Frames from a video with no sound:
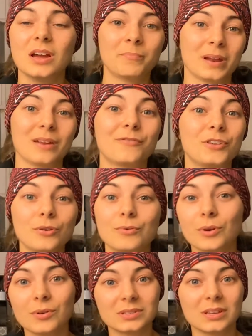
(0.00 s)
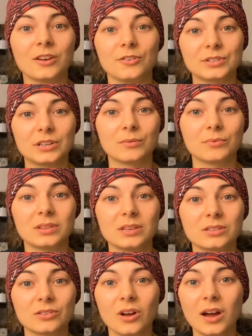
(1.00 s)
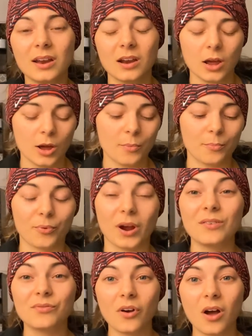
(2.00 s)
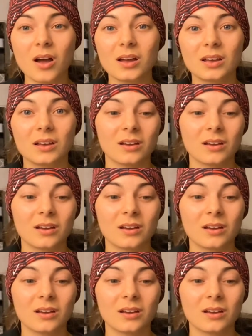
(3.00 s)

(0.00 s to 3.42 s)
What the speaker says: but if you notice that you're dealing with these a lot, brain fog,